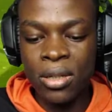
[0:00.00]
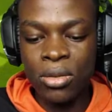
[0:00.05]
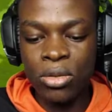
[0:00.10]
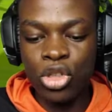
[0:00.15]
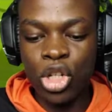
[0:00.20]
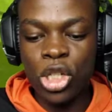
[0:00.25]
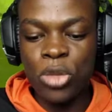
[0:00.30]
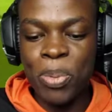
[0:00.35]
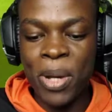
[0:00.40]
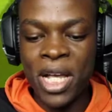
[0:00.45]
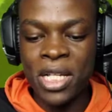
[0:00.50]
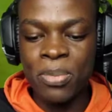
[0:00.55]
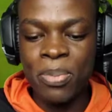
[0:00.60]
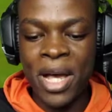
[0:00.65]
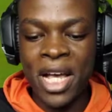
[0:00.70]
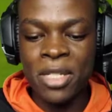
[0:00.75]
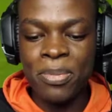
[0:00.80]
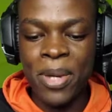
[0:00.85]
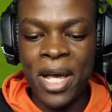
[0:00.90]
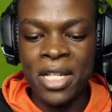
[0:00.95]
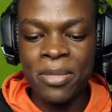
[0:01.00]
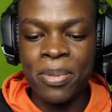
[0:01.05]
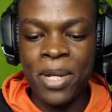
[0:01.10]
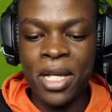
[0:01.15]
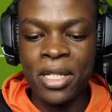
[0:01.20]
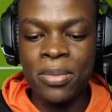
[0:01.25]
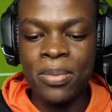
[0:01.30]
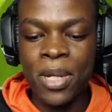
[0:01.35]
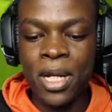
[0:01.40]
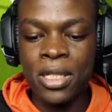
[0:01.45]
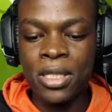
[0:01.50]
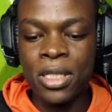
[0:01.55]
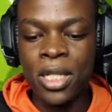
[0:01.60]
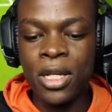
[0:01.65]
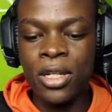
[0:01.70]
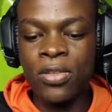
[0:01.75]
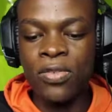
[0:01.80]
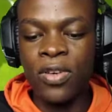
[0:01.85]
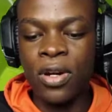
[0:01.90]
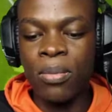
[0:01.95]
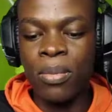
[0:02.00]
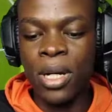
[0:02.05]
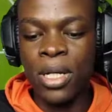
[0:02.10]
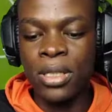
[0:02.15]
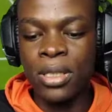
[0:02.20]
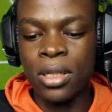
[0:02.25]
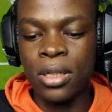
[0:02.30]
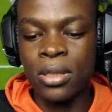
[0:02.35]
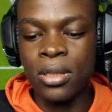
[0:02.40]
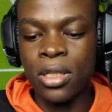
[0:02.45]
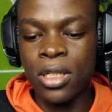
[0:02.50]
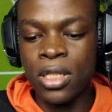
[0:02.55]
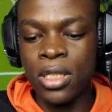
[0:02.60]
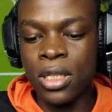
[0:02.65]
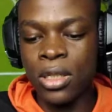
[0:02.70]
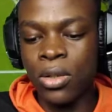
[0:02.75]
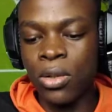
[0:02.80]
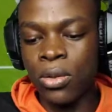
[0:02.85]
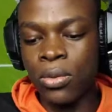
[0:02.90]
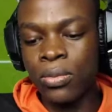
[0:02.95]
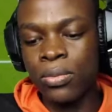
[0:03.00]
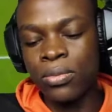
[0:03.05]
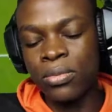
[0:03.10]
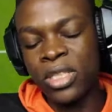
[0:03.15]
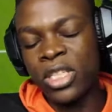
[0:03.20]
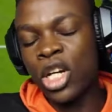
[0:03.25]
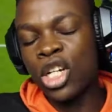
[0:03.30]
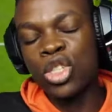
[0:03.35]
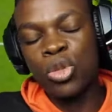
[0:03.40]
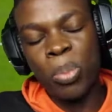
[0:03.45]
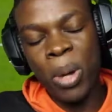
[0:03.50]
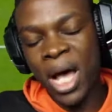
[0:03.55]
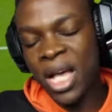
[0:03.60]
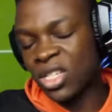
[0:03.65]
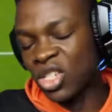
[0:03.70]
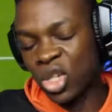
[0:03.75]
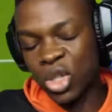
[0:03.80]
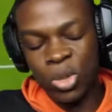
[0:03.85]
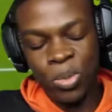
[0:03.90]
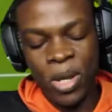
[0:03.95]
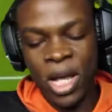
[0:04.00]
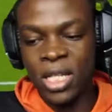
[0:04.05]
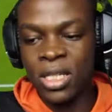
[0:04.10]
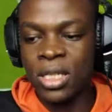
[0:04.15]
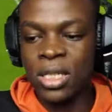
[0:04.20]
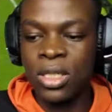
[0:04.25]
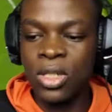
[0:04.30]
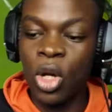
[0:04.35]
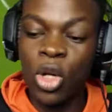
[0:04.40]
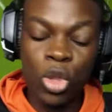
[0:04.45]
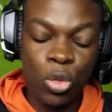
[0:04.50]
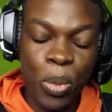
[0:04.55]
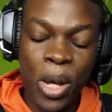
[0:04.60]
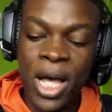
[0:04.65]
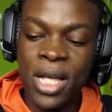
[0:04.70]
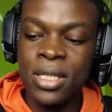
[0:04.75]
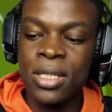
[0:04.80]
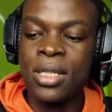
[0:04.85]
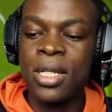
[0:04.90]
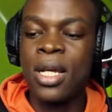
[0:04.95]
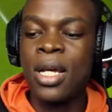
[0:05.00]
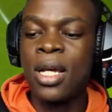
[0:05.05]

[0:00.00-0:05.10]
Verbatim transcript: Just pass, pass, pass, pass, pass. Thank you, Van Basten. Easy game. Just pass, just pass, just pass.